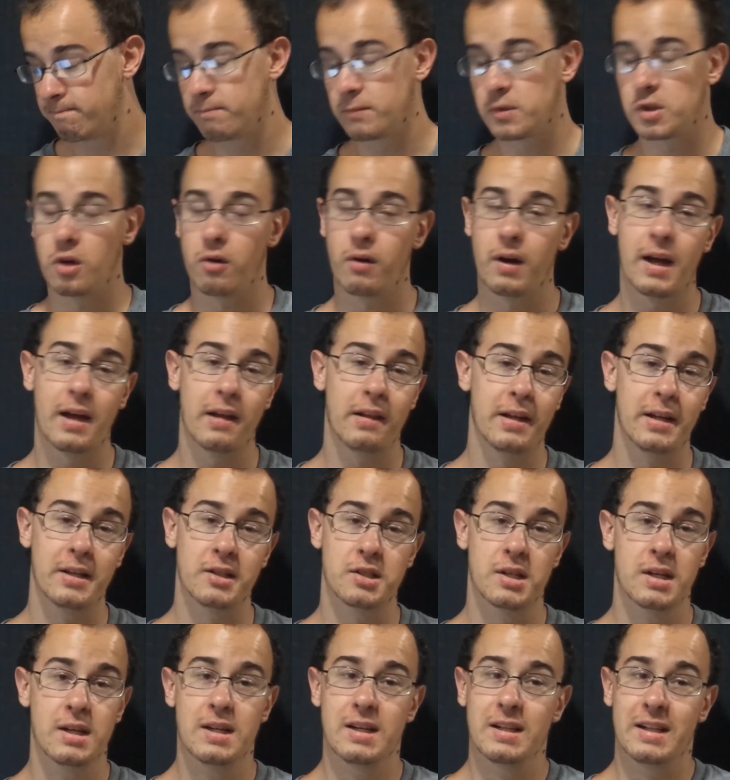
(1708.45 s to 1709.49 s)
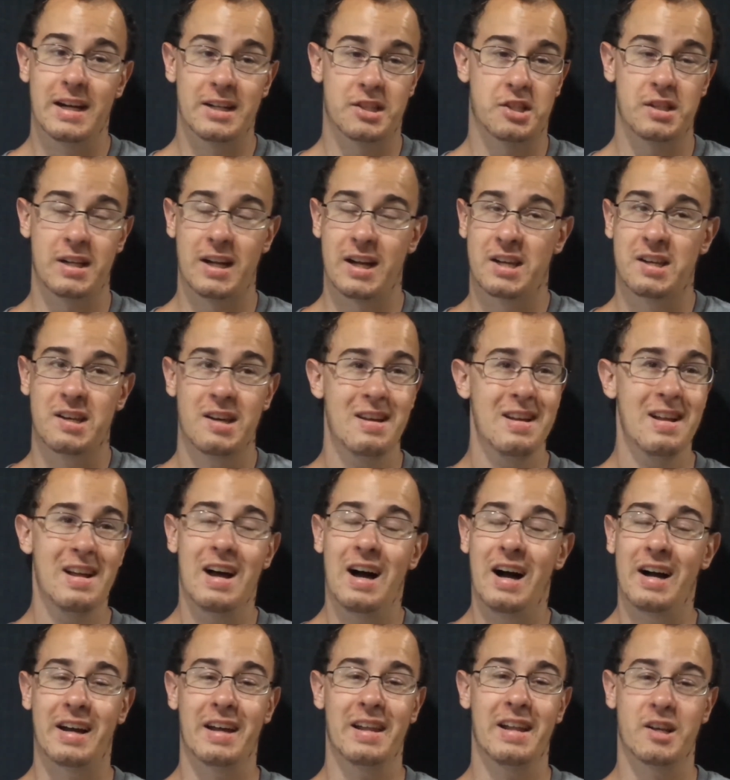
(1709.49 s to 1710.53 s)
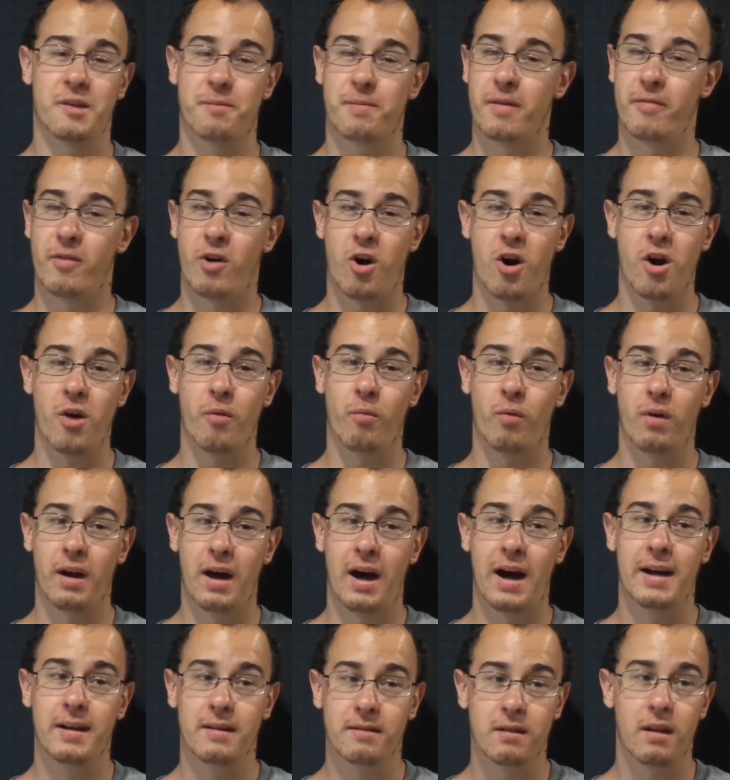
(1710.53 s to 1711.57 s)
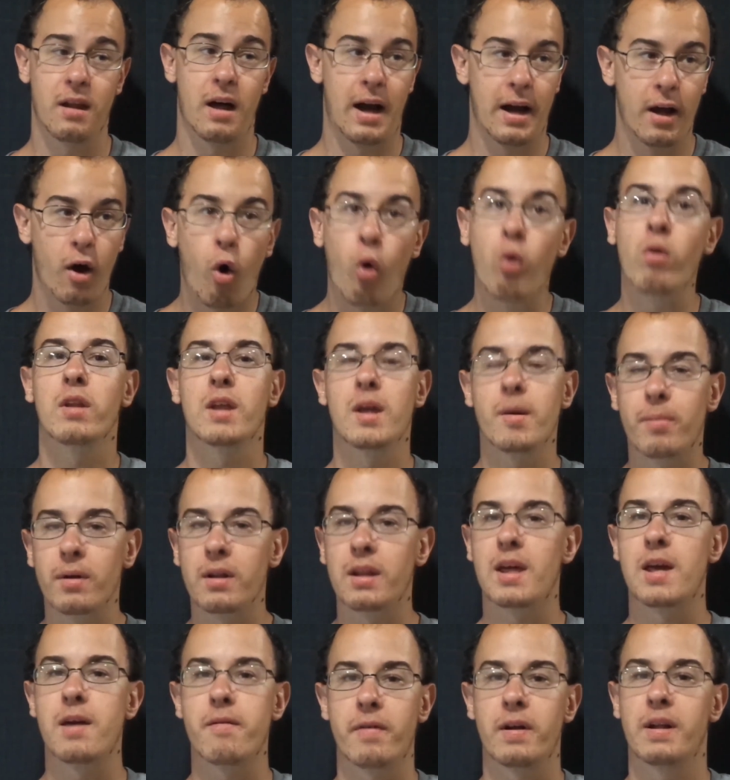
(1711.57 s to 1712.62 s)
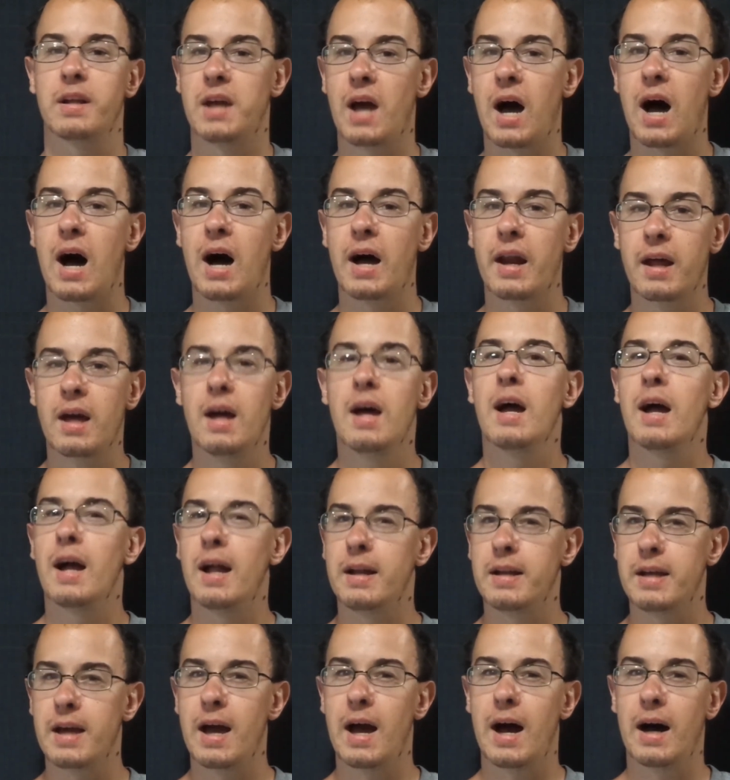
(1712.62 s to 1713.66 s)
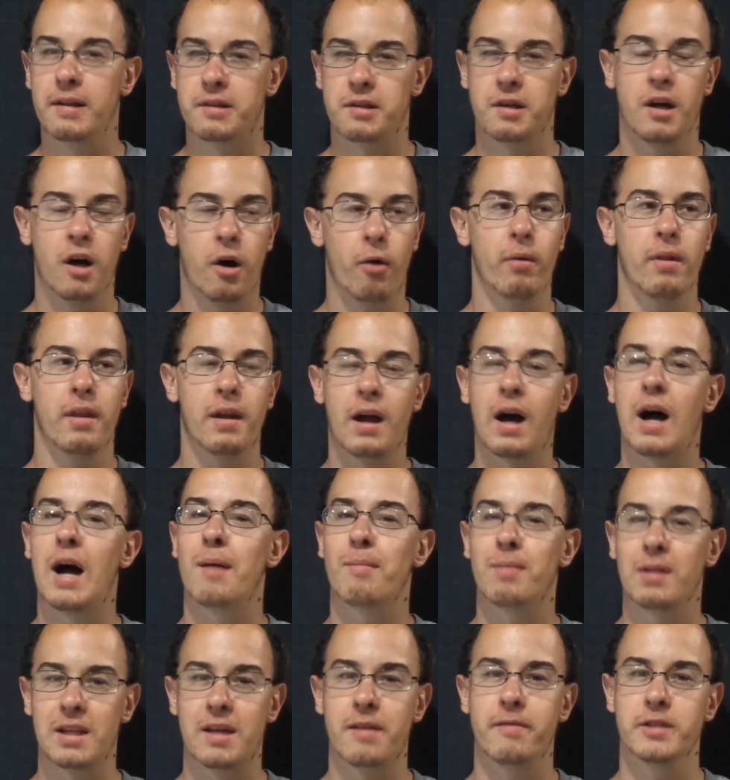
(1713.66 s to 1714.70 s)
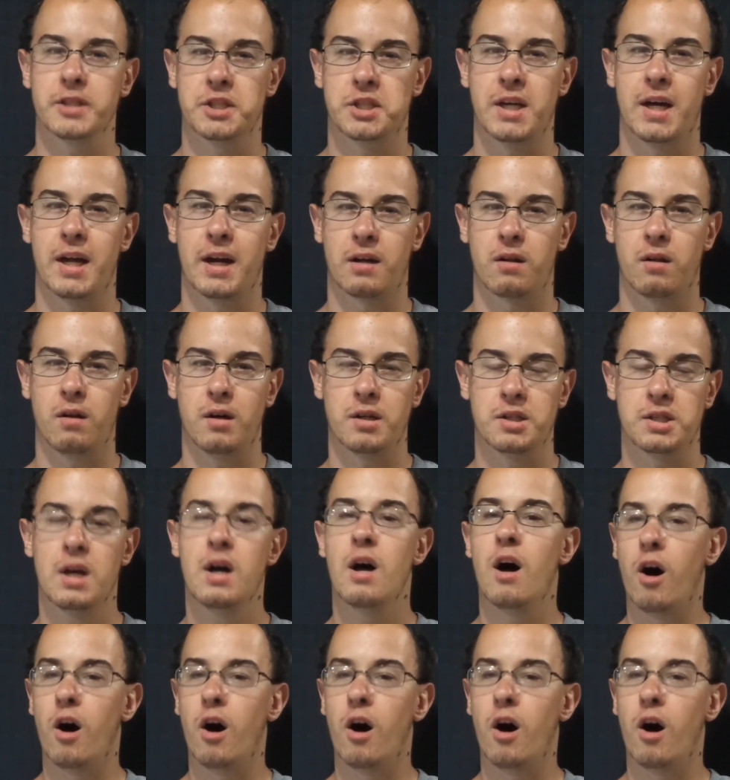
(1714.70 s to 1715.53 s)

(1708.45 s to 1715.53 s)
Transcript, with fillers: So, aliens. That's, that's, Again, that's a bit of a hard one. I I only believe in God, and yeah, to hell with it. I believe in Santa Claus.